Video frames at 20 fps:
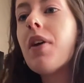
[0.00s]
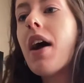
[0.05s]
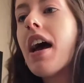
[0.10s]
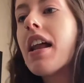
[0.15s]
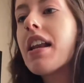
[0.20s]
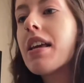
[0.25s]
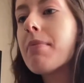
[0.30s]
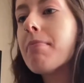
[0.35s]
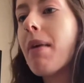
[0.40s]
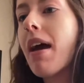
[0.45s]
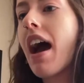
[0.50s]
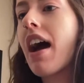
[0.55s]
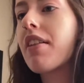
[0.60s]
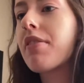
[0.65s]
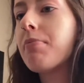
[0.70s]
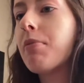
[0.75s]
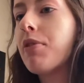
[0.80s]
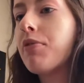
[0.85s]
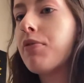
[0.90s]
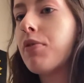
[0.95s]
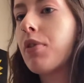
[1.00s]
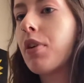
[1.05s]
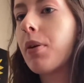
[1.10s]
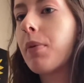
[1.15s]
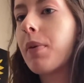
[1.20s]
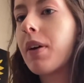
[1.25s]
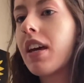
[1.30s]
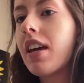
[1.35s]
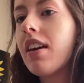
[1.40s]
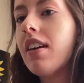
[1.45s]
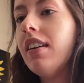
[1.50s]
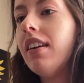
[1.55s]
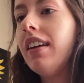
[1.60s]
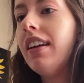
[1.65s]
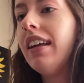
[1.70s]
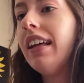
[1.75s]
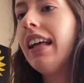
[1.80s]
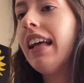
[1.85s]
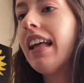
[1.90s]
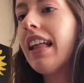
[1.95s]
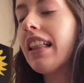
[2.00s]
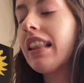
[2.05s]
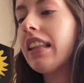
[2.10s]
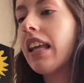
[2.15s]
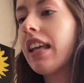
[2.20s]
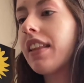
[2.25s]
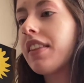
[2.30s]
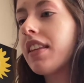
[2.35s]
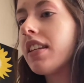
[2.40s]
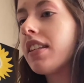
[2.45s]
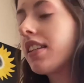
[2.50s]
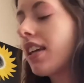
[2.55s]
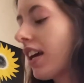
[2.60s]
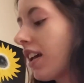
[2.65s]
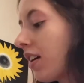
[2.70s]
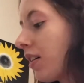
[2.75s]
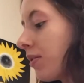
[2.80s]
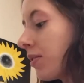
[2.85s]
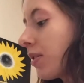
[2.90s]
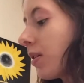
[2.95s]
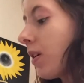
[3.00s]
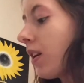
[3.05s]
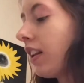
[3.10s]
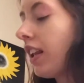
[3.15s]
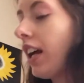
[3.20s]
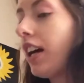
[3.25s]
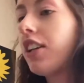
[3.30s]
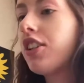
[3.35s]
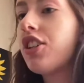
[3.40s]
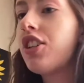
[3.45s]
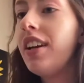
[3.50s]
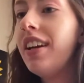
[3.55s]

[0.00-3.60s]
any math before we let these kiddos go to lunch?